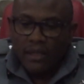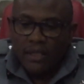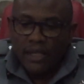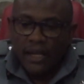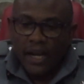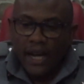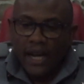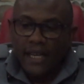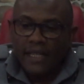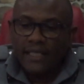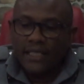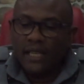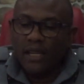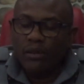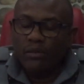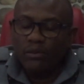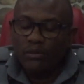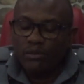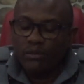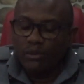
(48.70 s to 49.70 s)
the
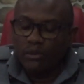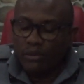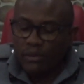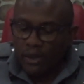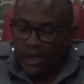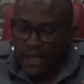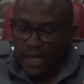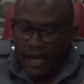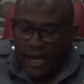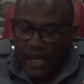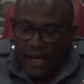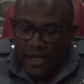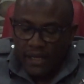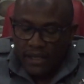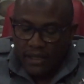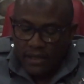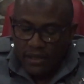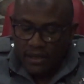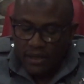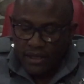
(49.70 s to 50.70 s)
item
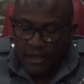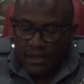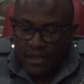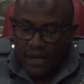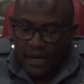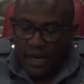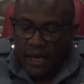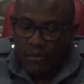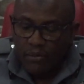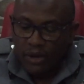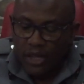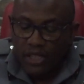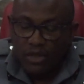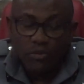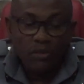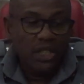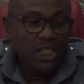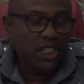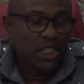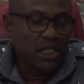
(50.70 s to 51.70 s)
there is described
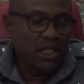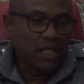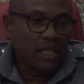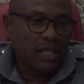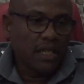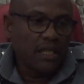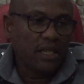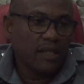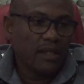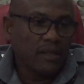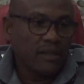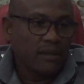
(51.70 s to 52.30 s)
as machinery.